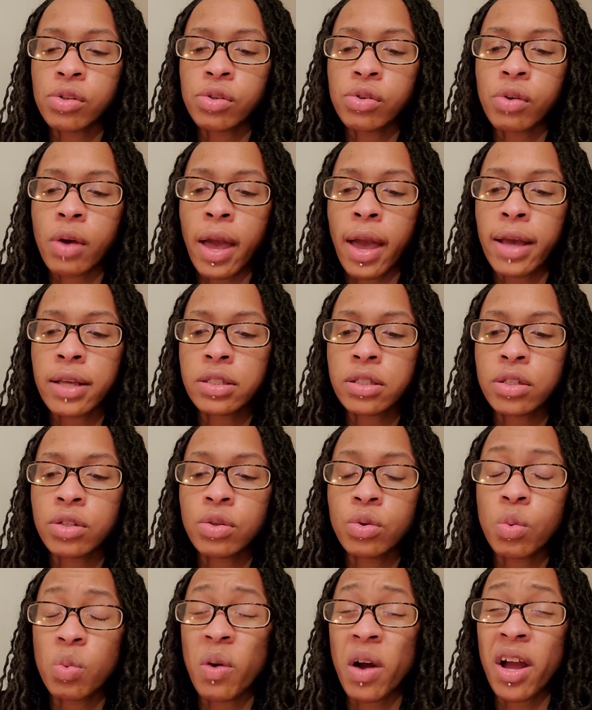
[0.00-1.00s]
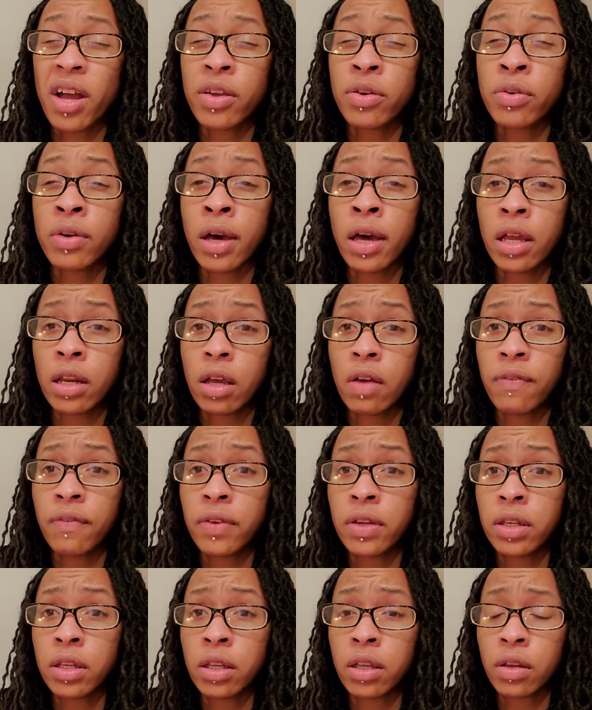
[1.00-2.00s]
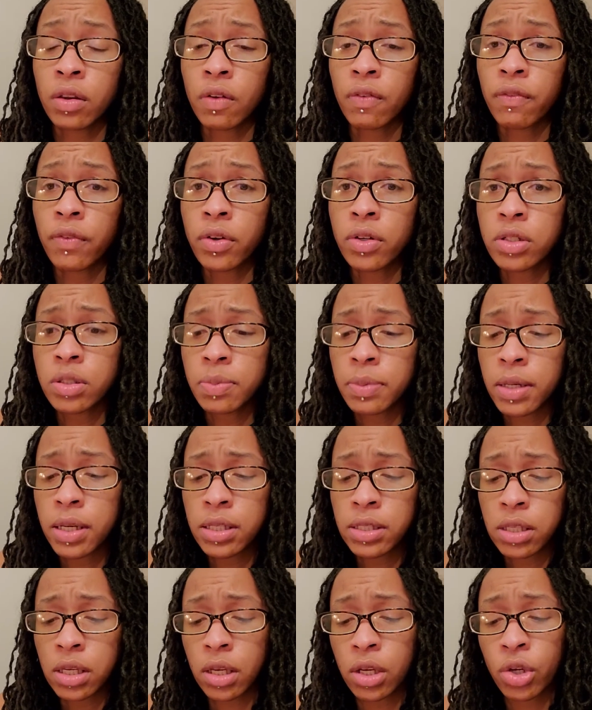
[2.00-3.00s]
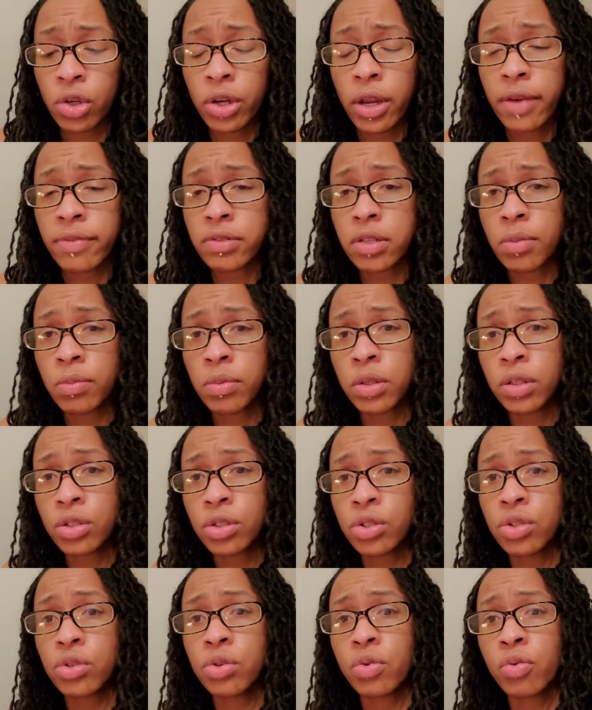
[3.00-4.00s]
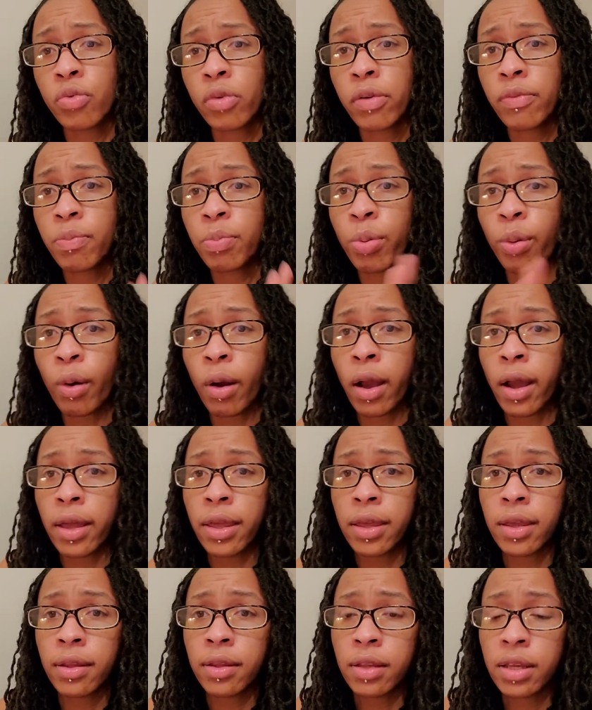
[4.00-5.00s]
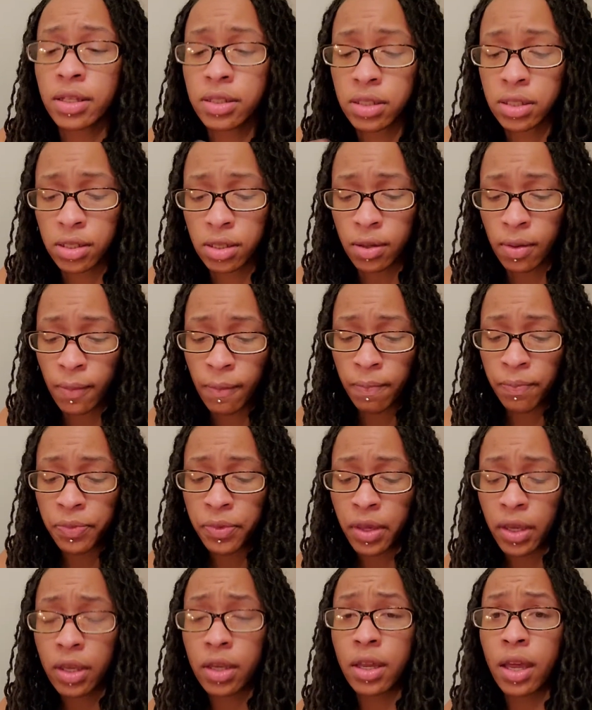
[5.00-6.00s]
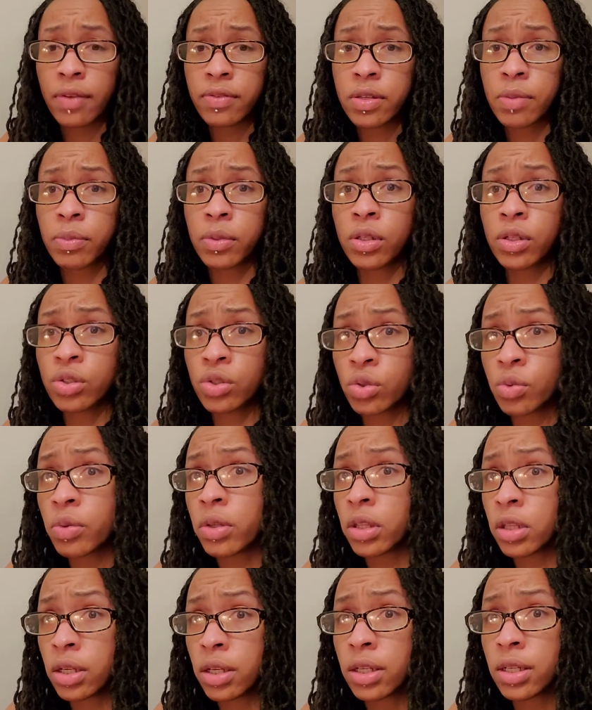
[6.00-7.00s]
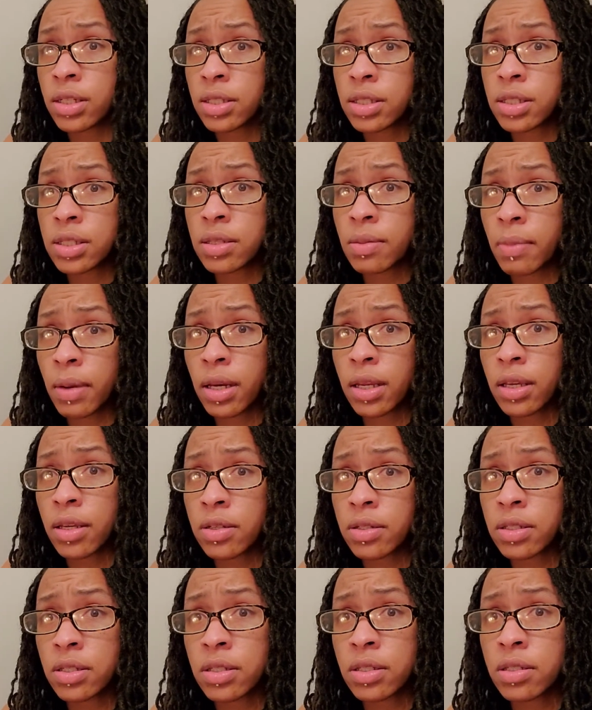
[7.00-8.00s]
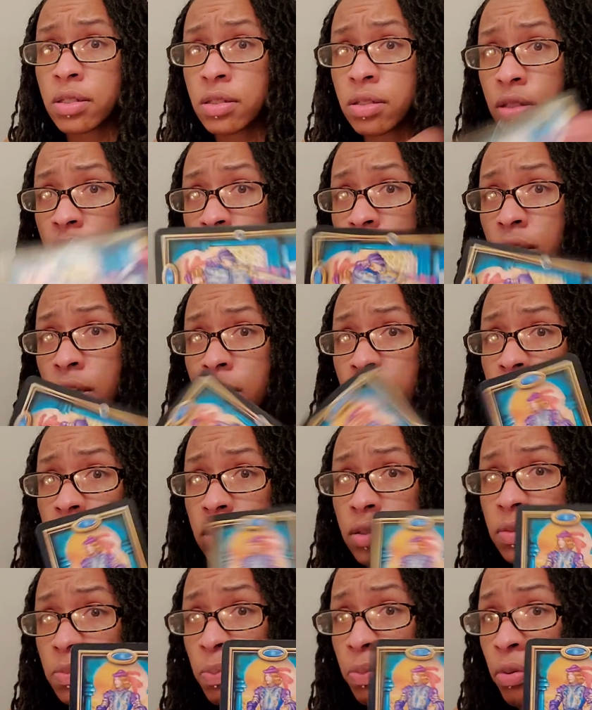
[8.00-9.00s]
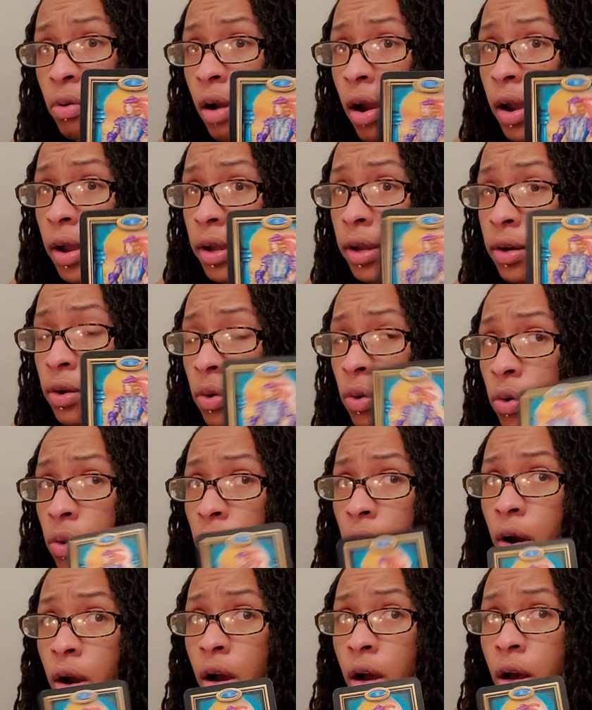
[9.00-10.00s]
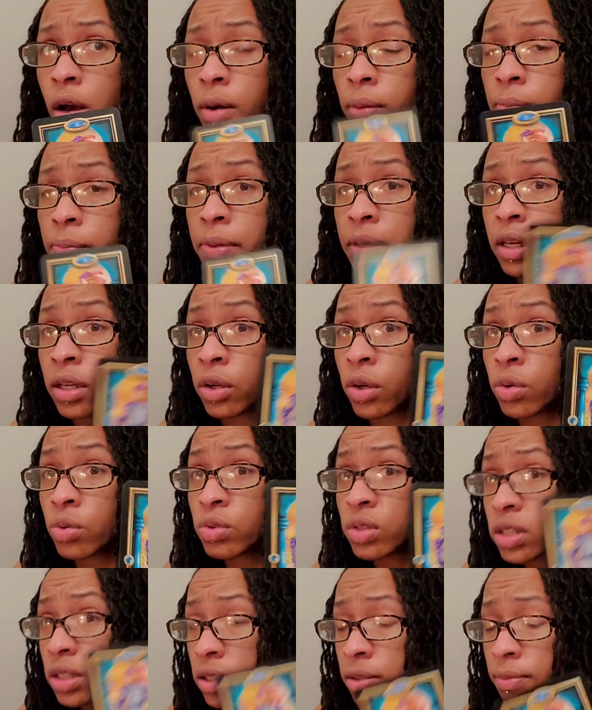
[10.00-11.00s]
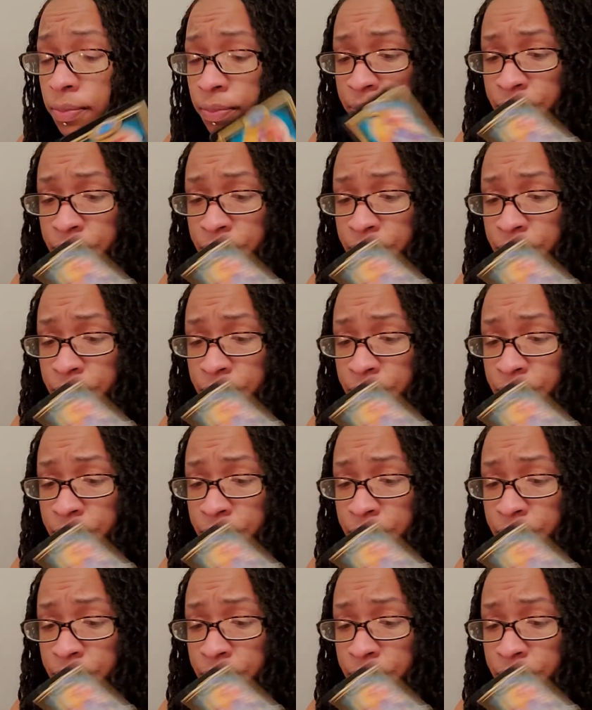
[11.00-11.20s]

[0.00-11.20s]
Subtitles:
asking you why you got offended in the first place. It could have something to do with prying into, it could have something to do with looking into somebody else's things, prying, or being nosy.